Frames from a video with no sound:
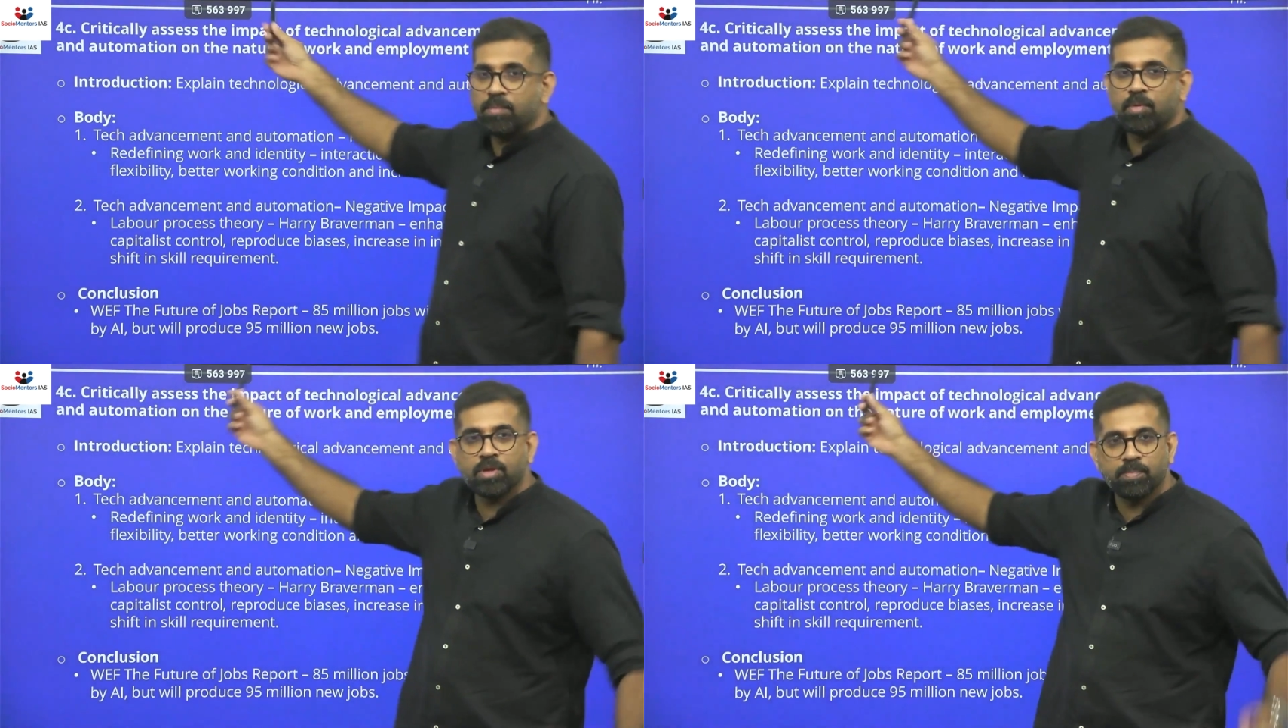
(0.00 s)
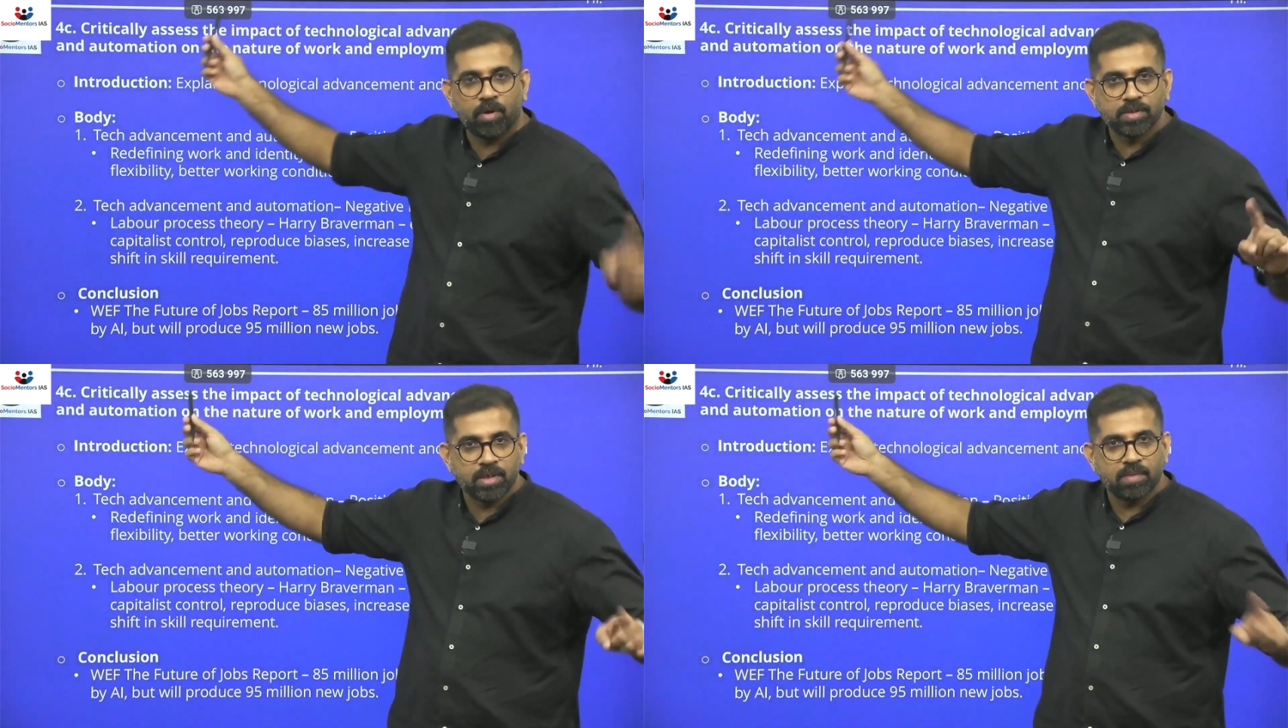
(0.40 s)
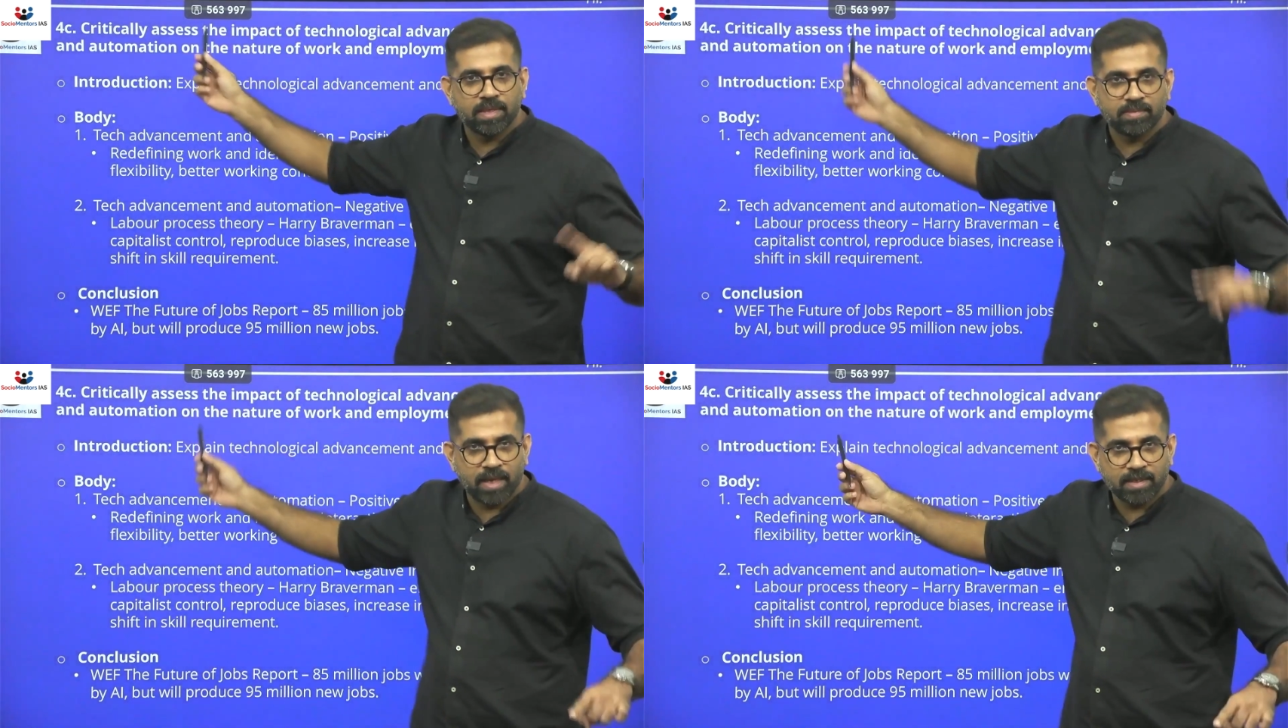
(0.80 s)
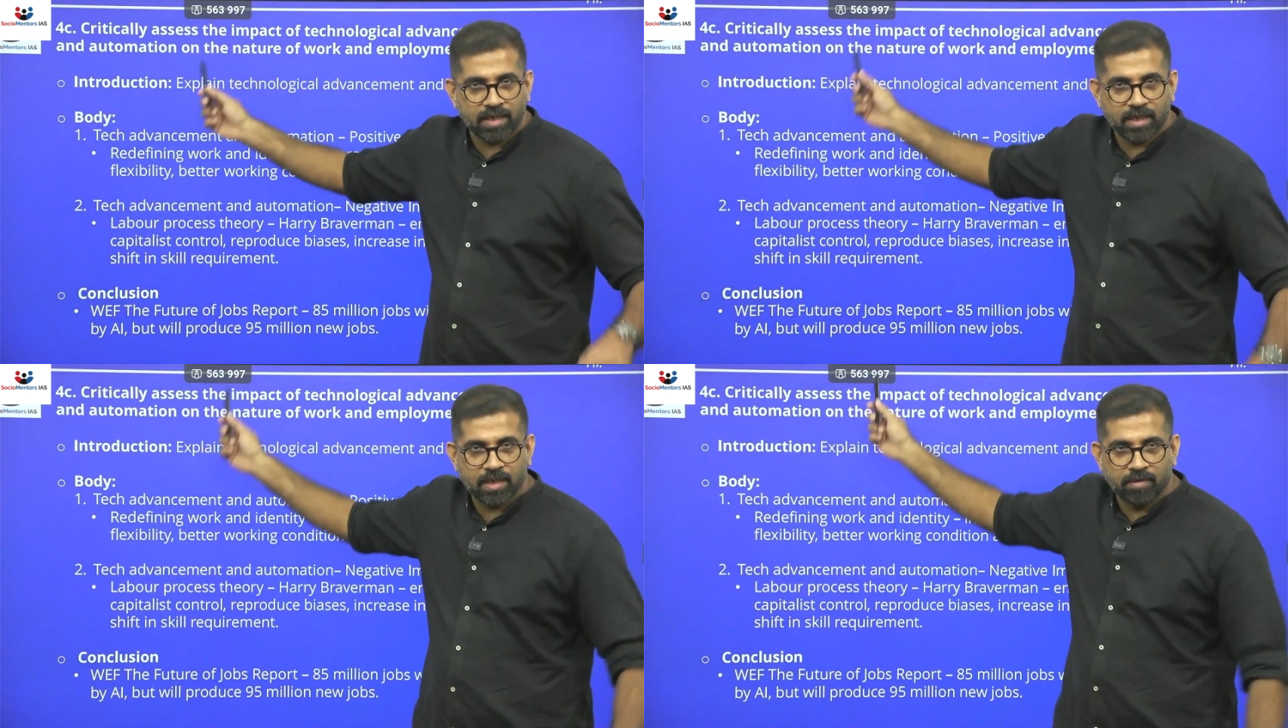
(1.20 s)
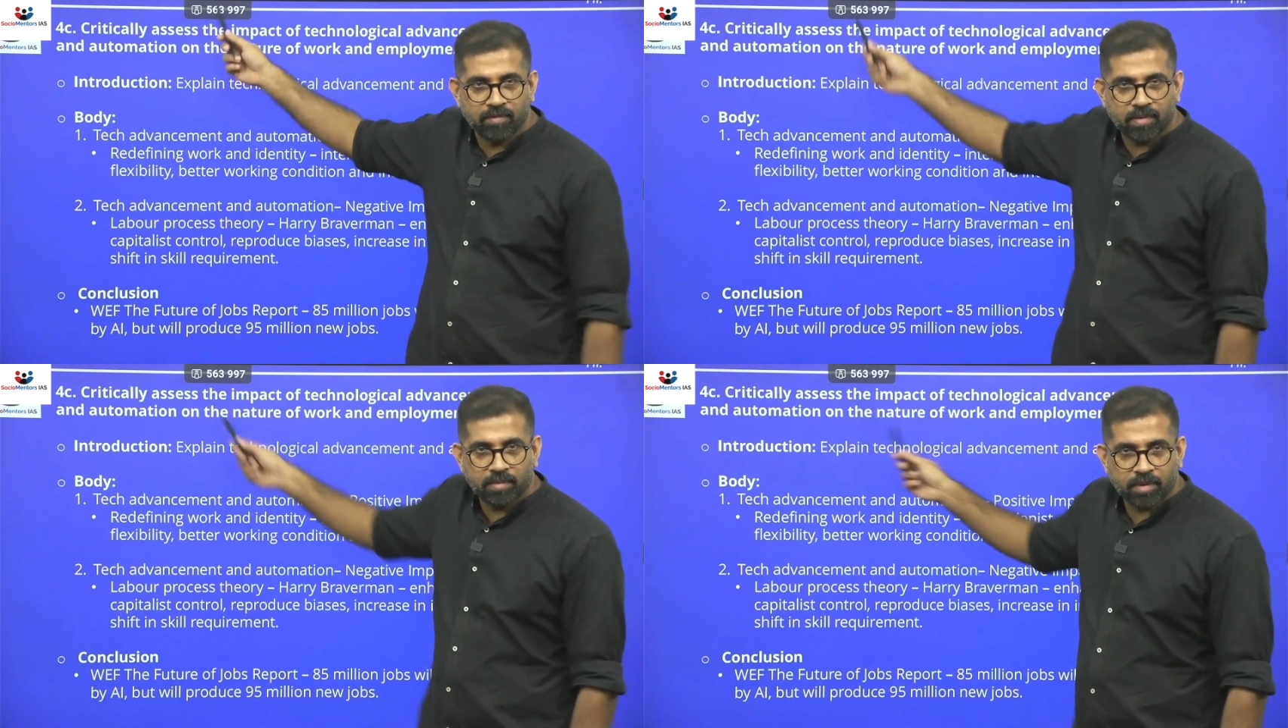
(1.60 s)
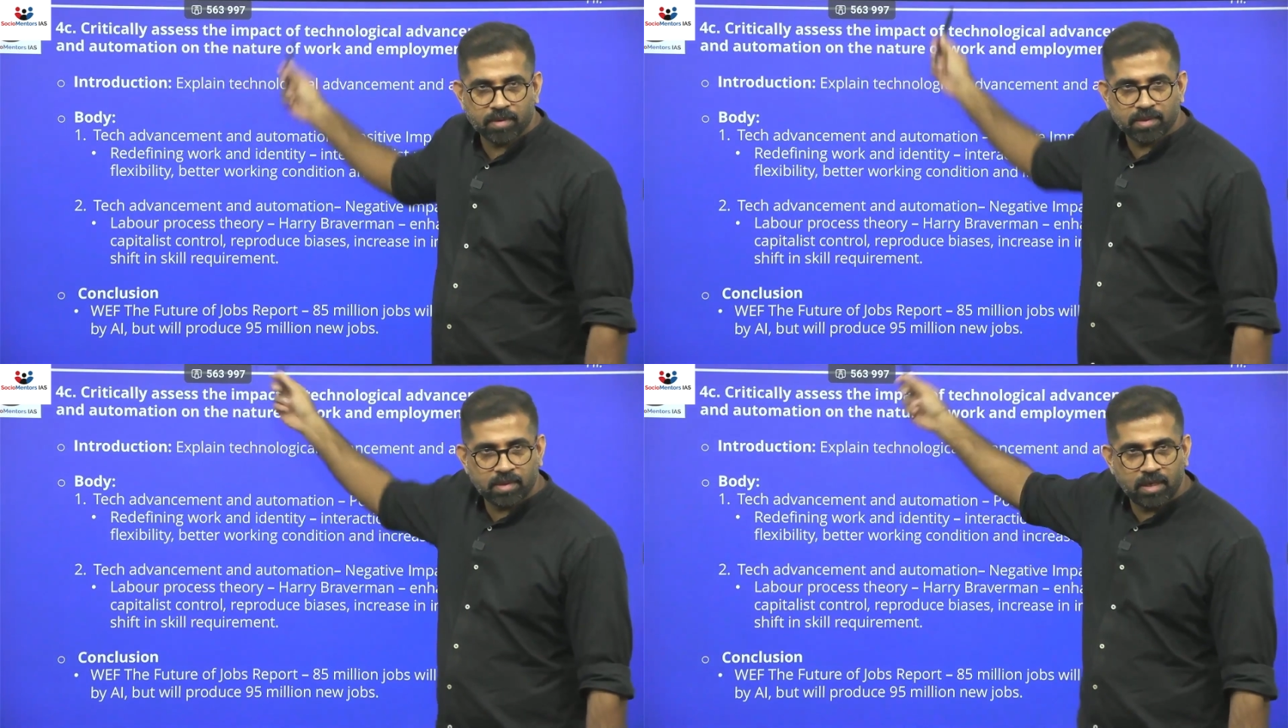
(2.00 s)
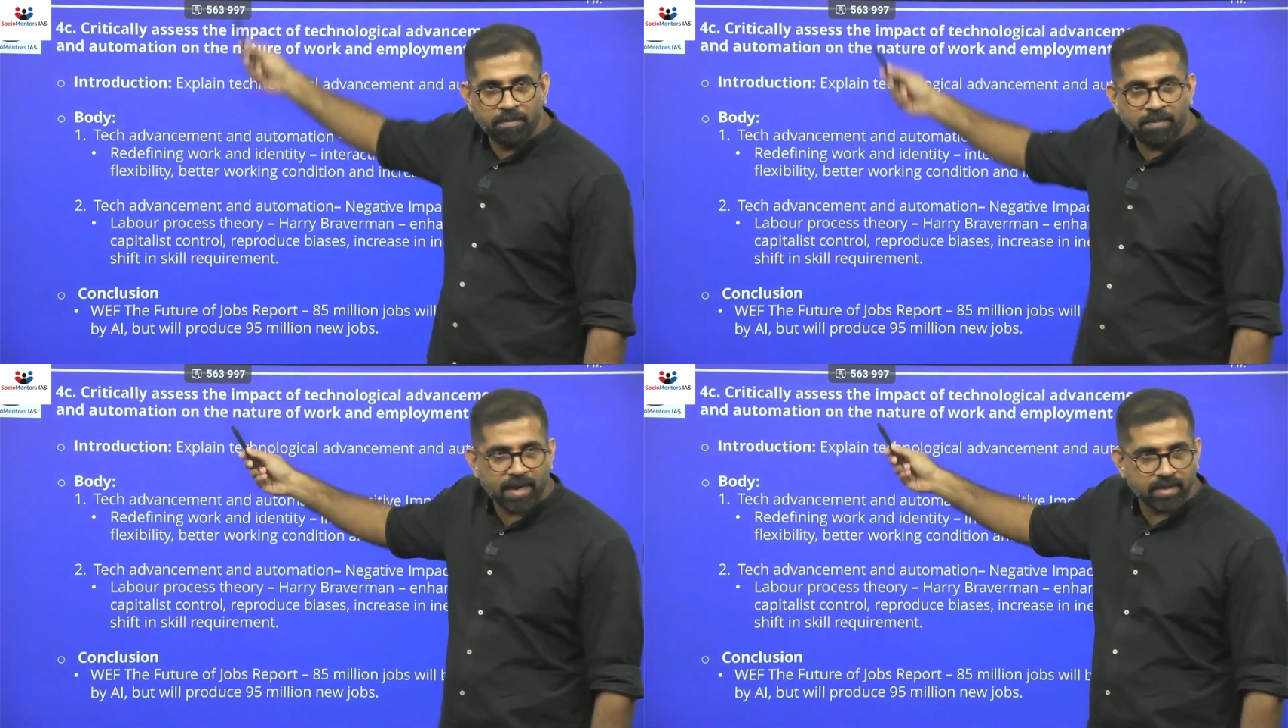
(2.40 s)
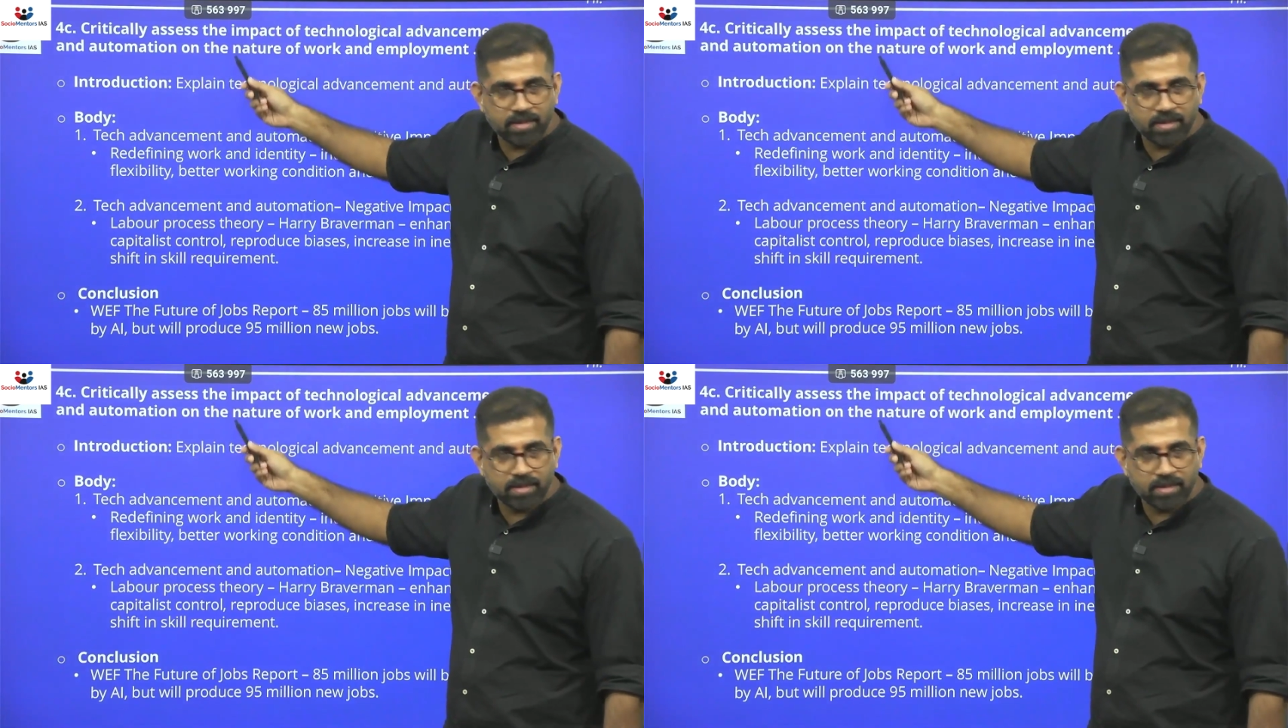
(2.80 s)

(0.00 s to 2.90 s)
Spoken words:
both positive as well as negative, because impact is